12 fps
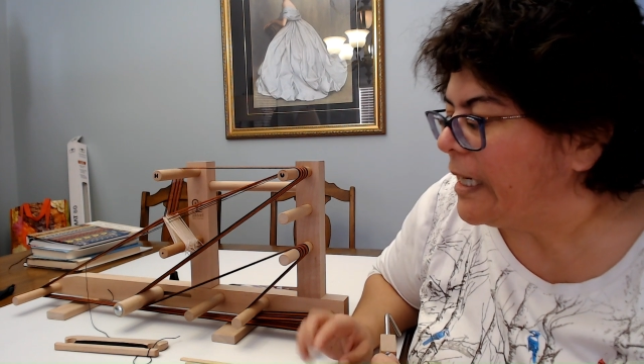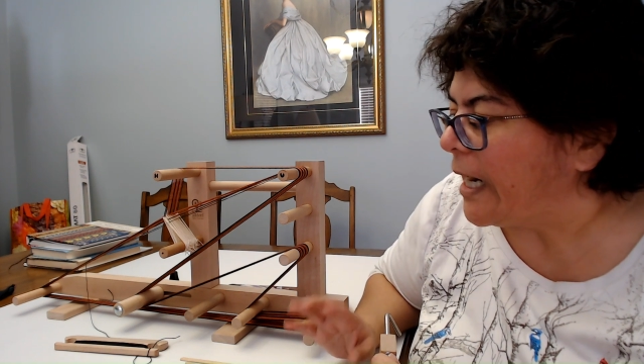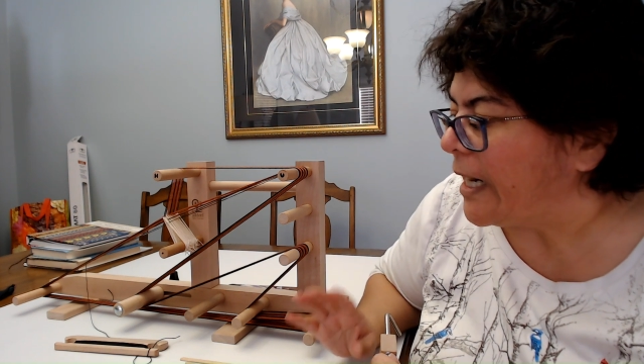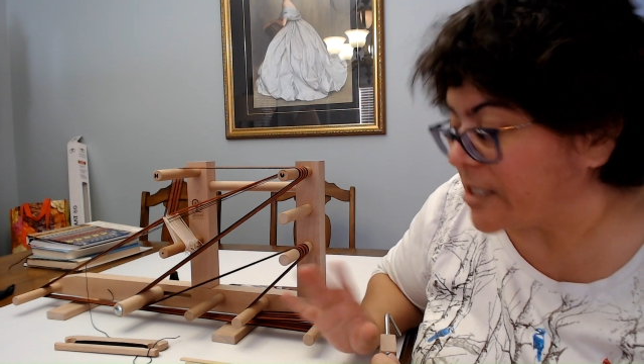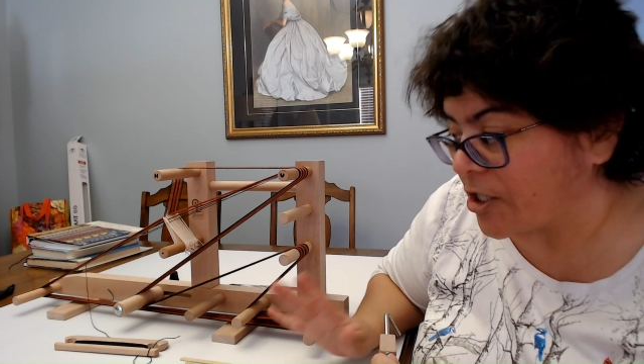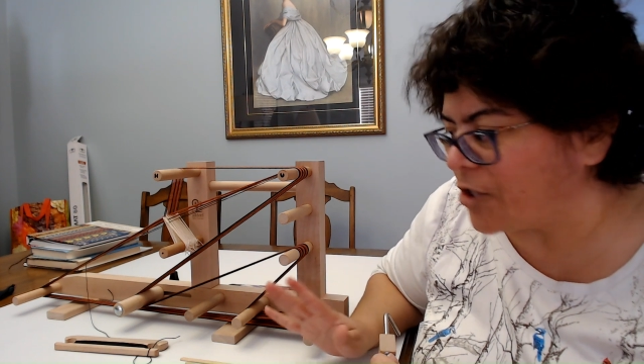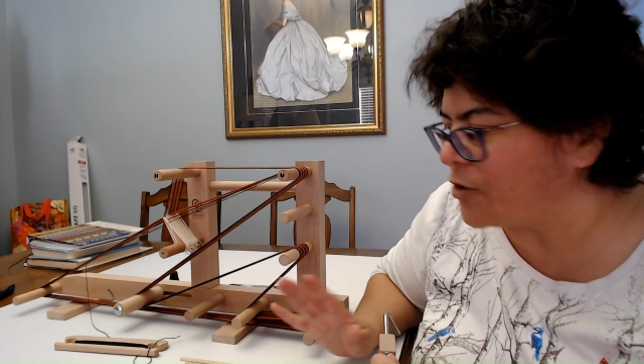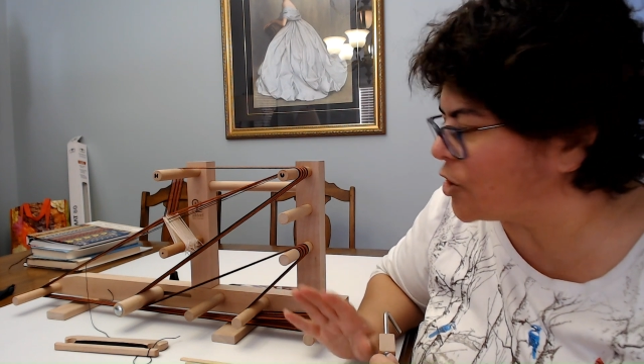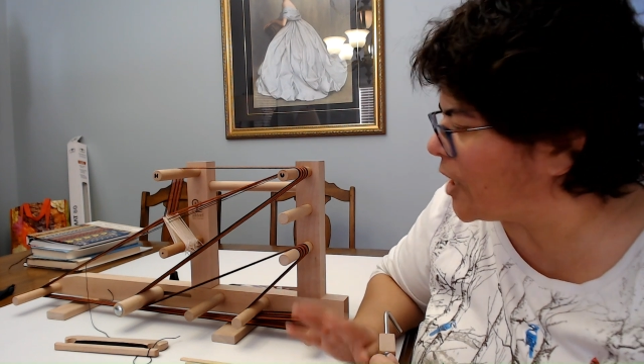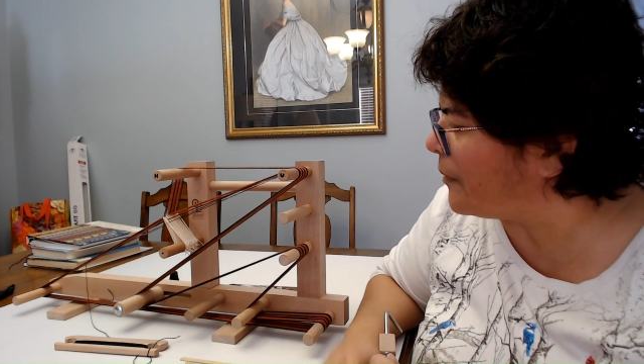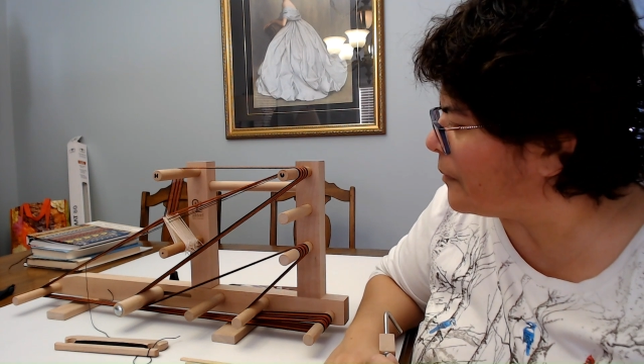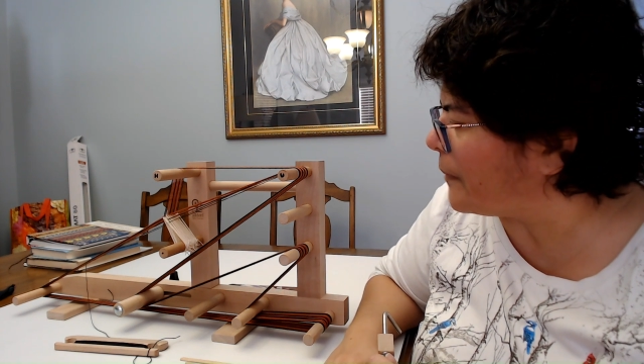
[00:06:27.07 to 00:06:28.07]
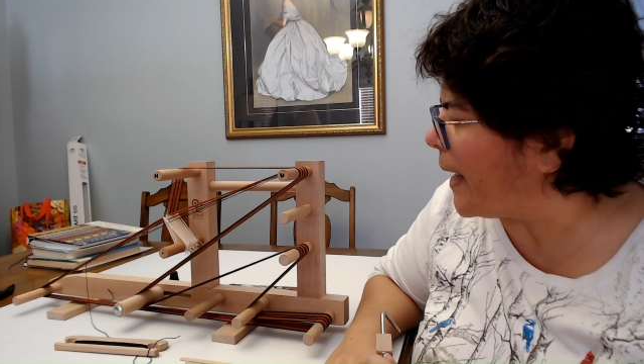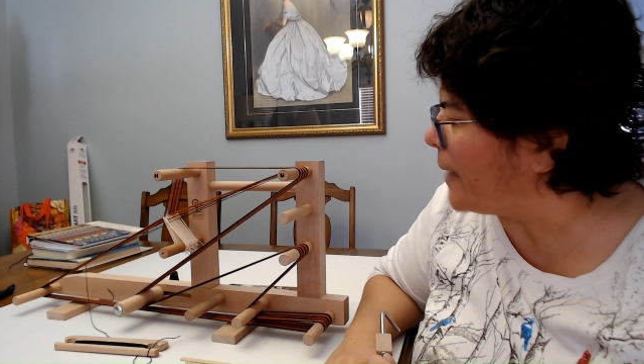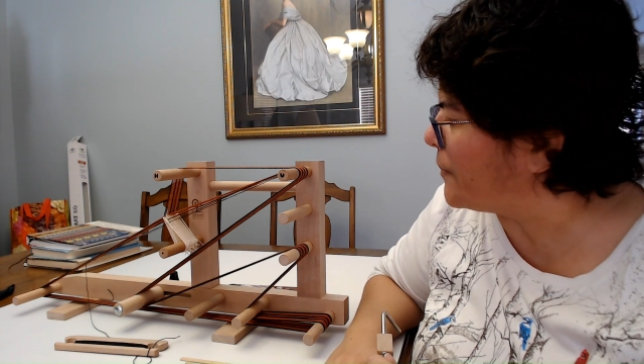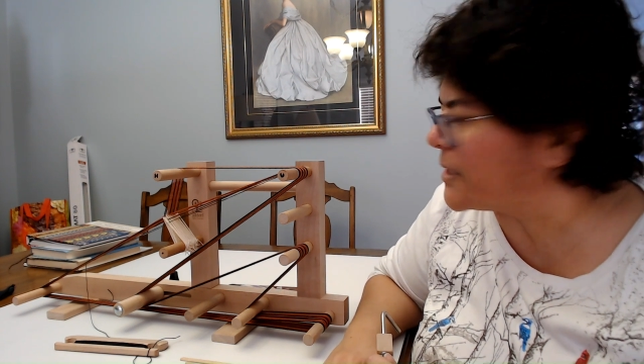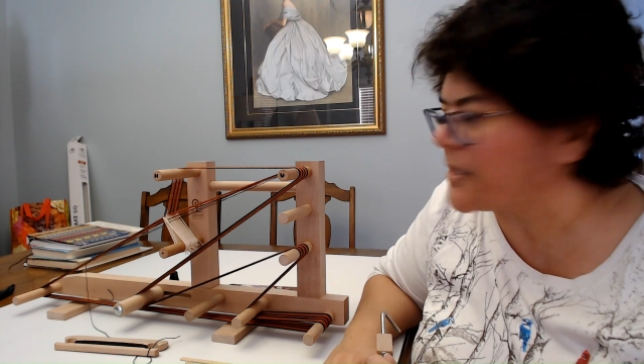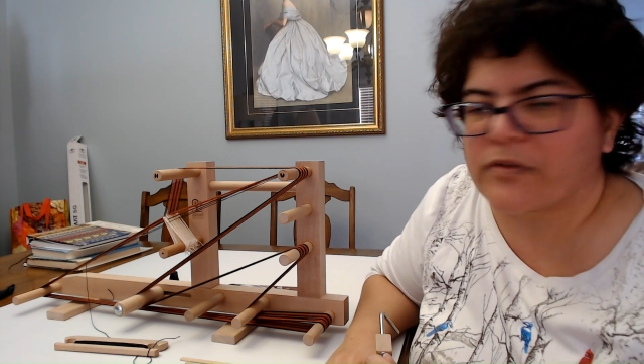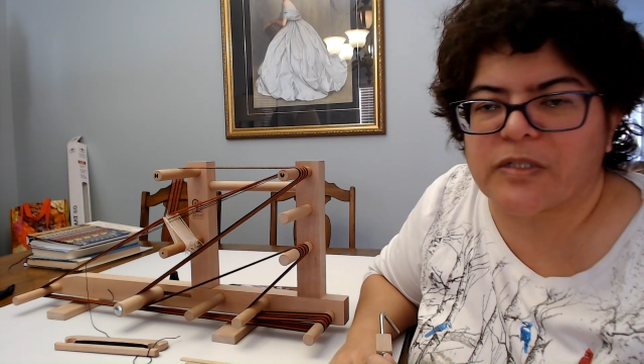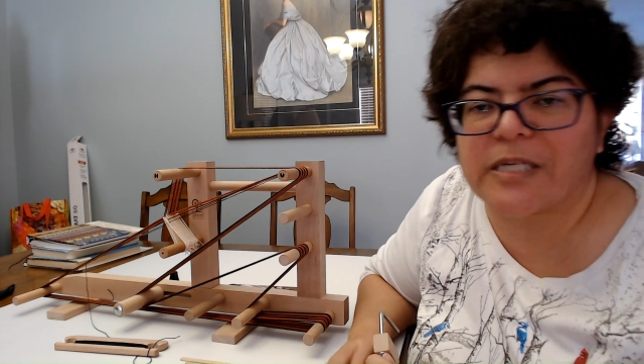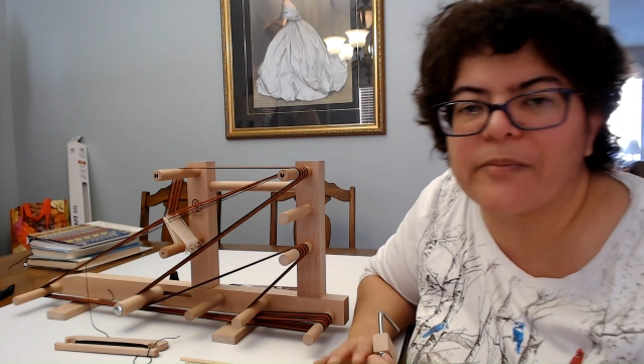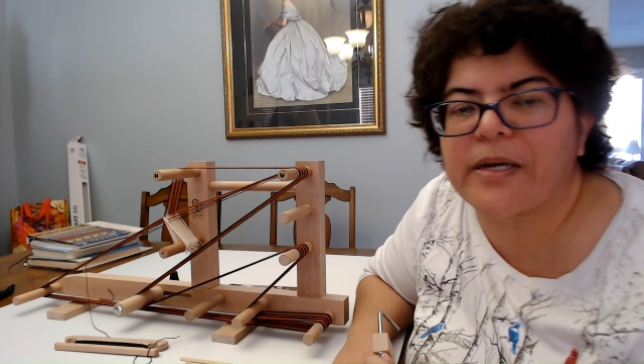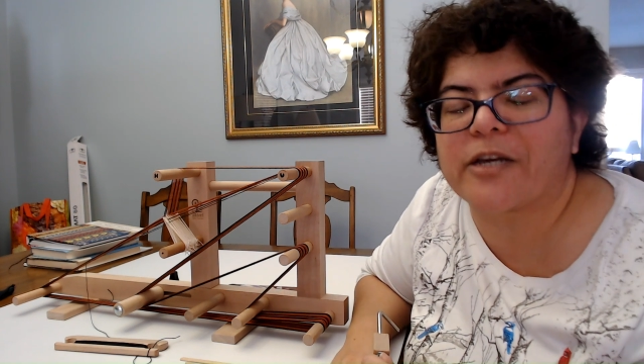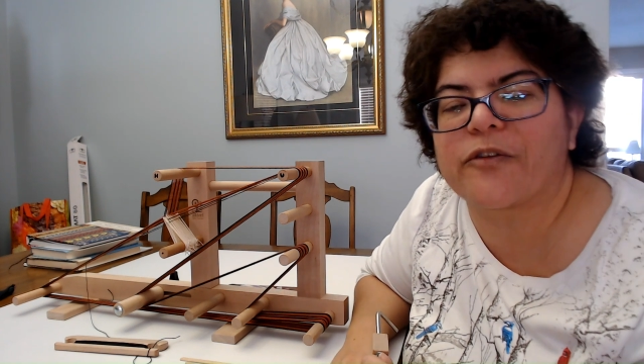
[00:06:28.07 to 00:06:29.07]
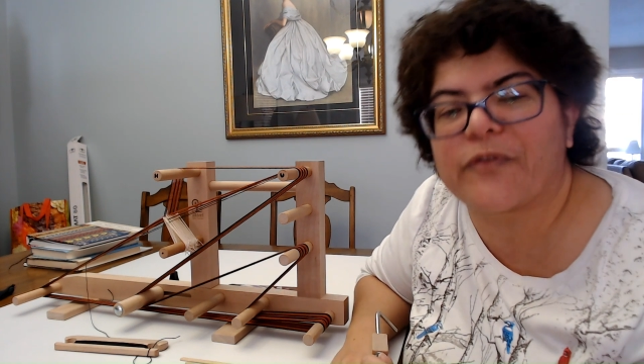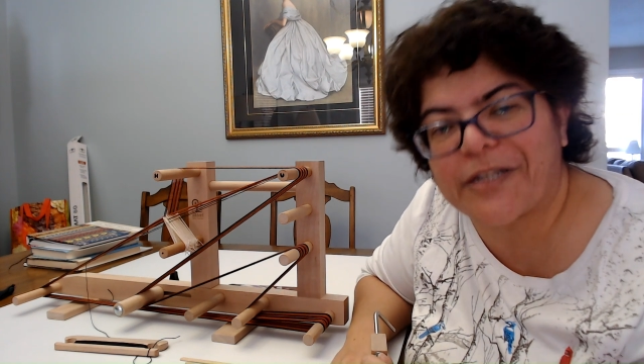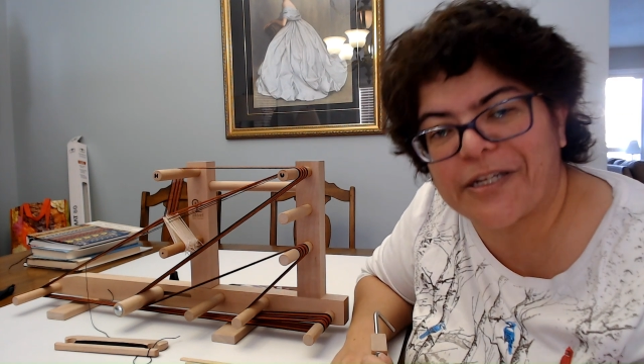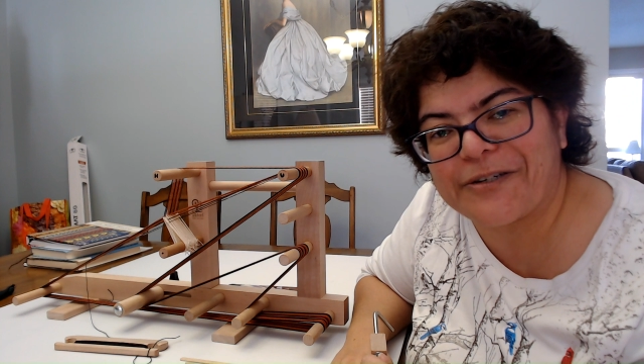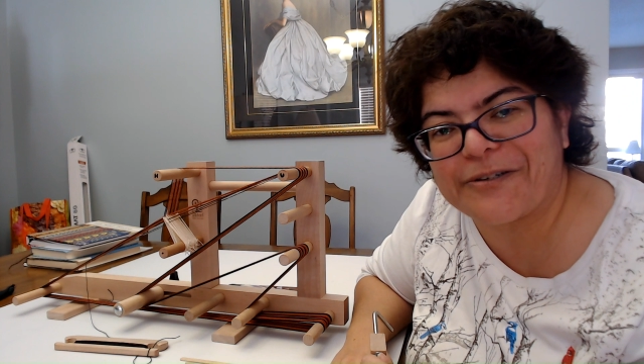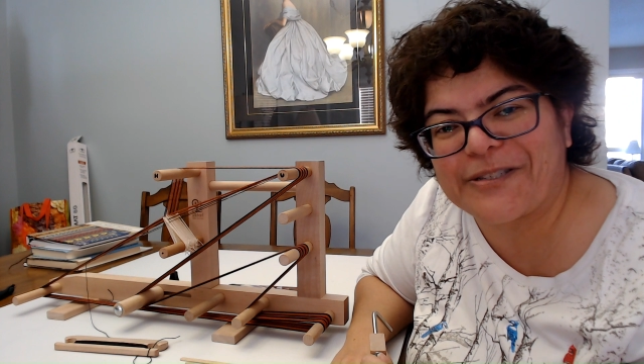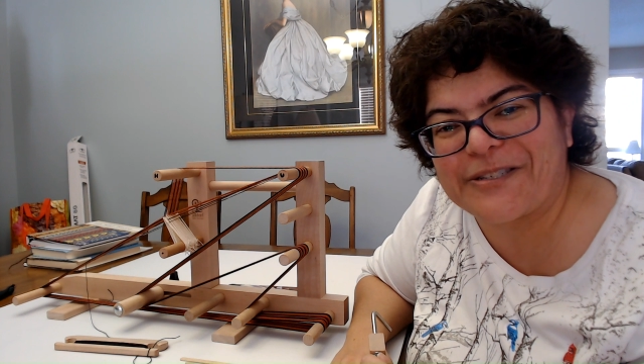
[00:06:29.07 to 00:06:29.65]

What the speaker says: It's a huge gaming mat, because if you've seen my other videos,